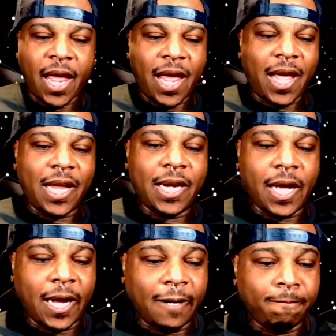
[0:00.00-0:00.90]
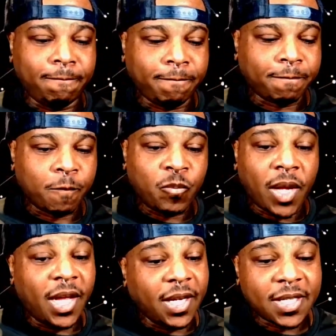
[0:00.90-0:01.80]
And
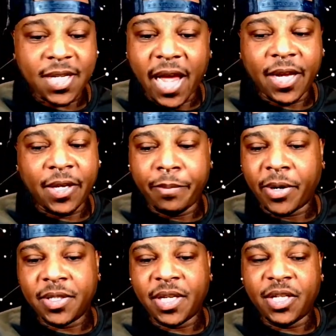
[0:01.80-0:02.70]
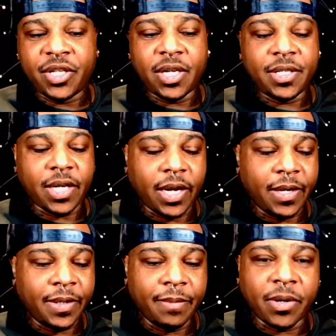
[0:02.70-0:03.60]
it looks like your person is just
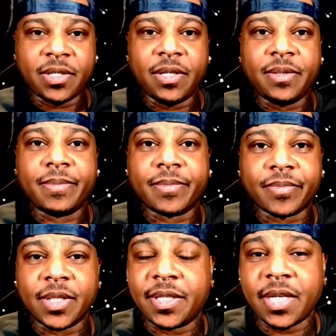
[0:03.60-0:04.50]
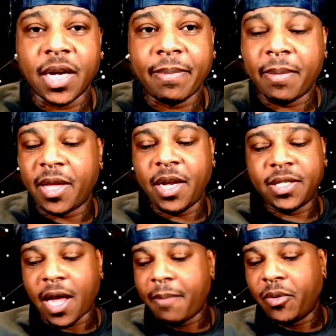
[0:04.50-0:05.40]
your person's stuck. Maybe they
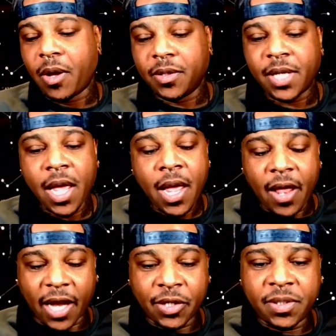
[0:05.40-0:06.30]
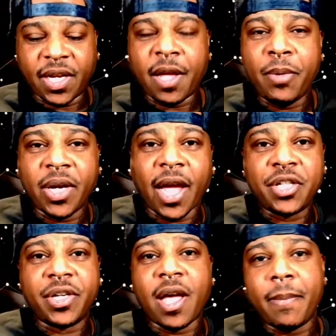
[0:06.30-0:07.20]
need time. Who knows? I do see
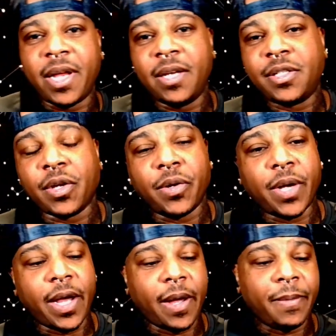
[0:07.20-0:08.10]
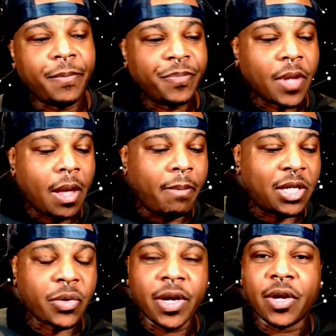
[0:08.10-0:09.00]
communication coming in, so
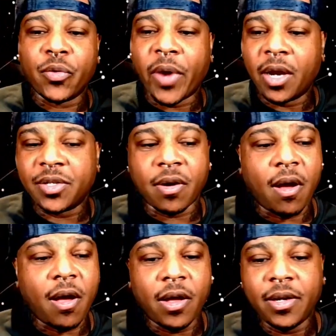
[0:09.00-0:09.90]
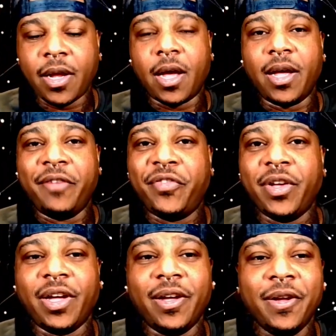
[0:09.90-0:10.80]
make sure your ringers are on. If
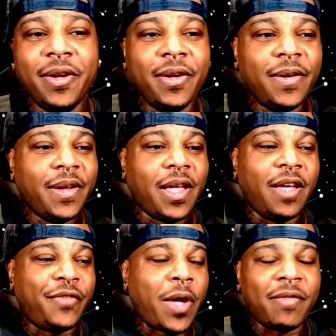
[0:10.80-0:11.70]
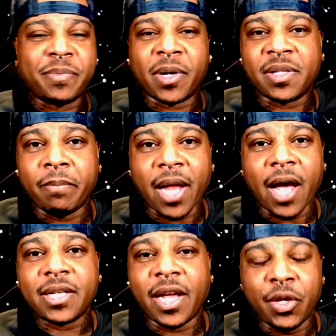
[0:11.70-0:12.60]
you have this person
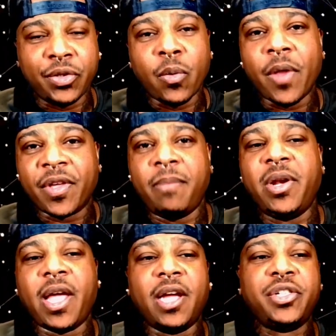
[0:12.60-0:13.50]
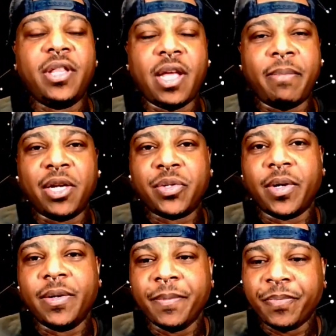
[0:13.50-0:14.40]
blocked and you do want the communication, then make
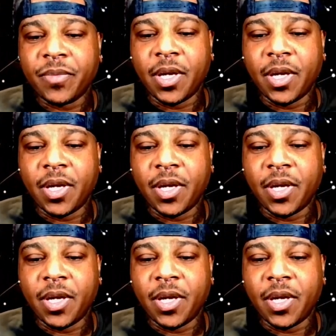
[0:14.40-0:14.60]
sure